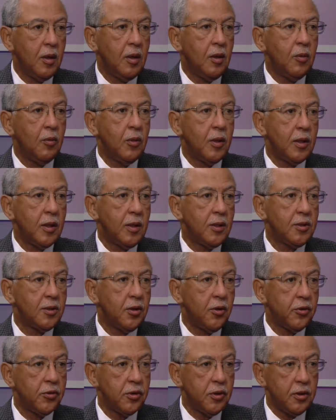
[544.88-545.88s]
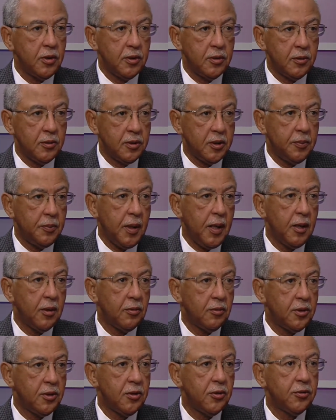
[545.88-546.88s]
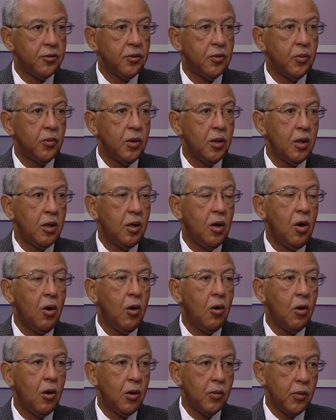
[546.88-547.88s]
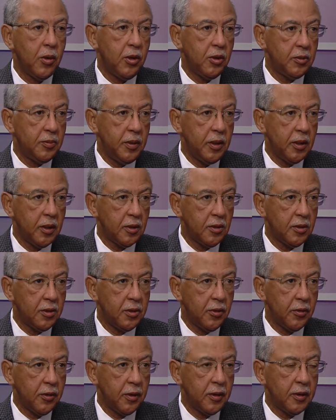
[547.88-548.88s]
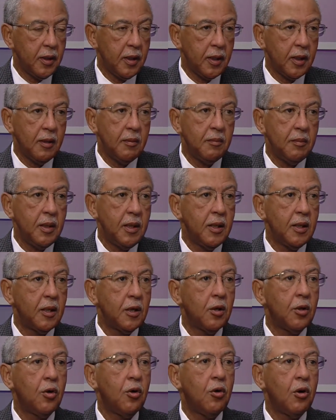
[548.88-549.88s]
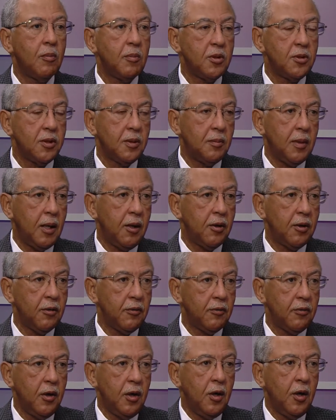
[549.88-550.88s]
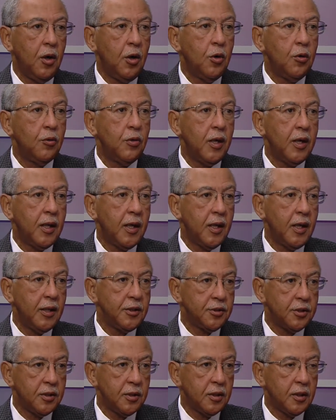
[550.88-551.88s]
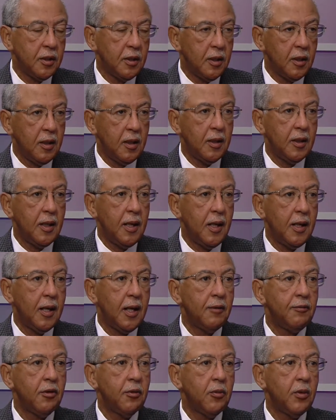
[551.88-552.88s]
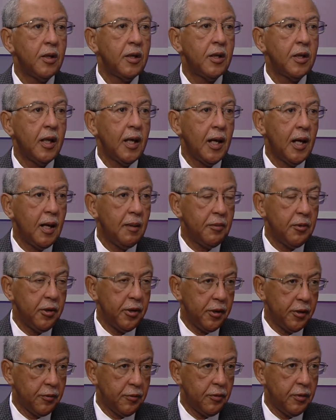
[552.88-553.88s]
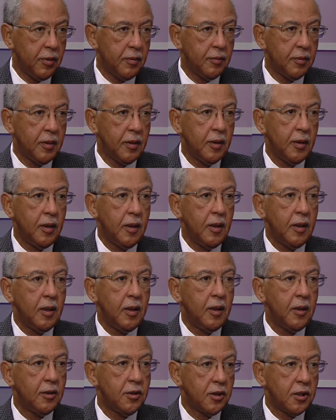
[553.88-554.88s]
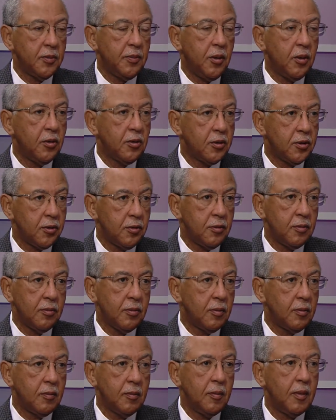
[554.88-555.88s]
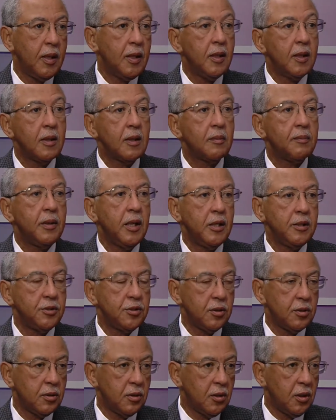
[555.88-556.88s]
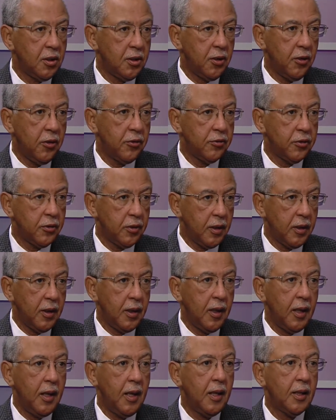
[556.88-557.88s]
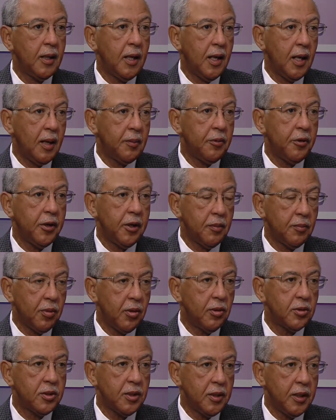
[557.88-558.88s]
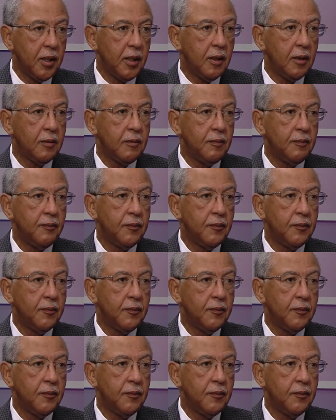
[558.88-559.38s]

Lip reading: when a surgeon is doing spinal surgery where hardware is being inserted, there can be an enormous amount of radiation that everyone in the operating room is exposed to, meaning the patient, the surgeon, and the operating personnel.